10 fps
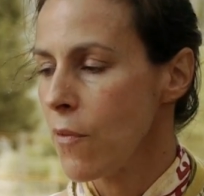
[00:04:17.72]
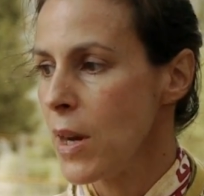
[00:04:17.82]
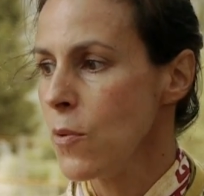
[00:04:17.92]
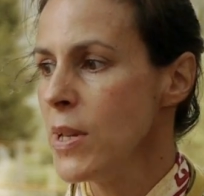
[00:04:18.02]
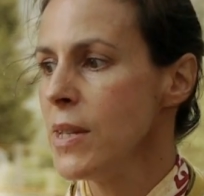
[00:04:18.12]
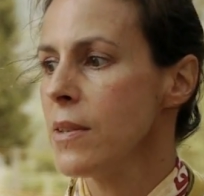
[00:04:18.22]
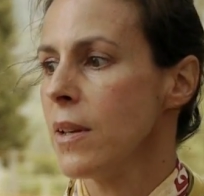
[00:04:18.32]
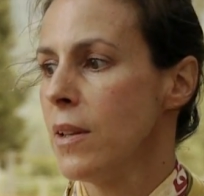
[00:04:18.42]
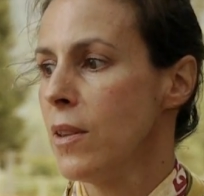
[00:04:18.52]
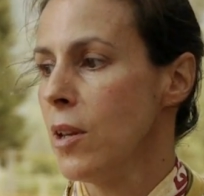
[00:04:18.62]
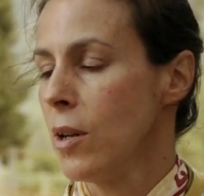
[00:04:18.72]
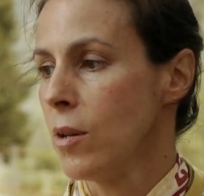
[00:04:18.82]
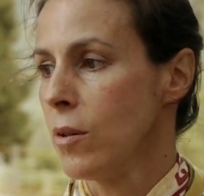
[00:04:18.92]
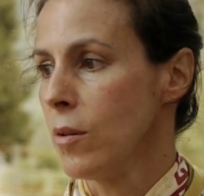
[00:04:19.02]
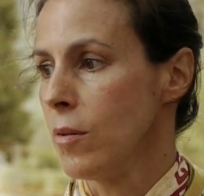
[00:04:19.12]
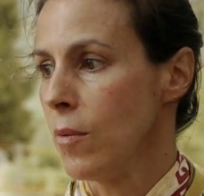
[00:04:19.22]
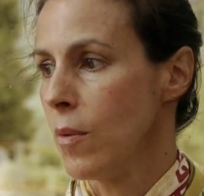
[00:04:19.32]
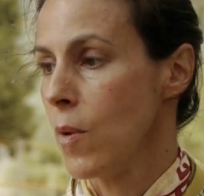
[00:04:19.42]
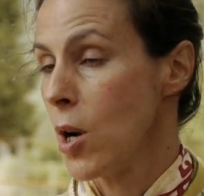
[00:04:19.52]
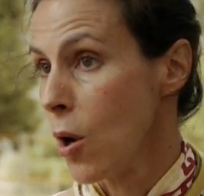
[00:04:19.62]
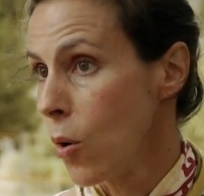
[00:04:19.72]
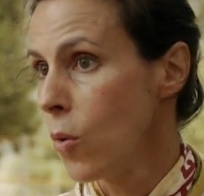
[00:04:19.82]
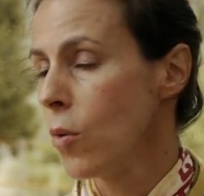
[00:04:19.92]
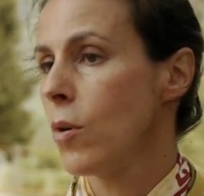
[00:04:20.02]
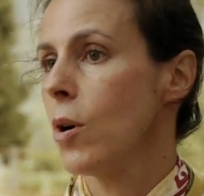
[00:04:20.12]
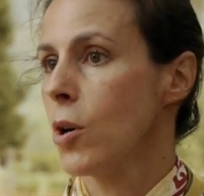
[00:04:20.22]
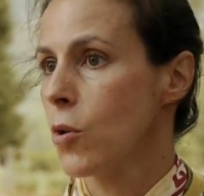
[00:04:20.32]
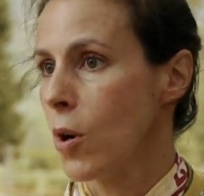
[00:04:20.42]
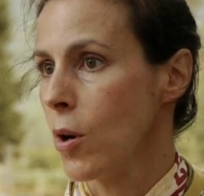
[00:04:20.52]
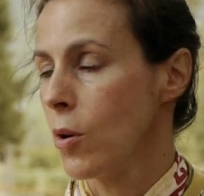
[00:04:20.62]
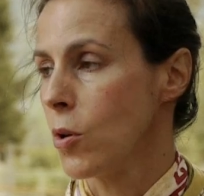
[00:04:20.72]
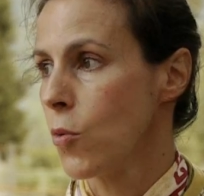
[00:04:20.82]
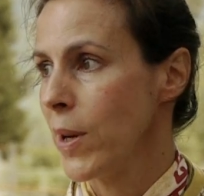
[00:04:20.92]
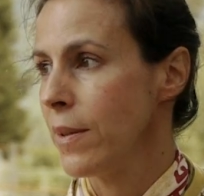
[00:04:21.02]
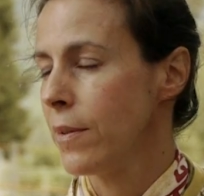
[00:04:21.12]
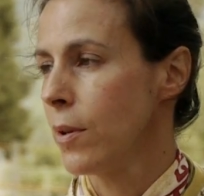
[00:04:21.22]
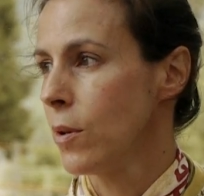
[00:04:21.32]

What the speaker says: there is in the law a great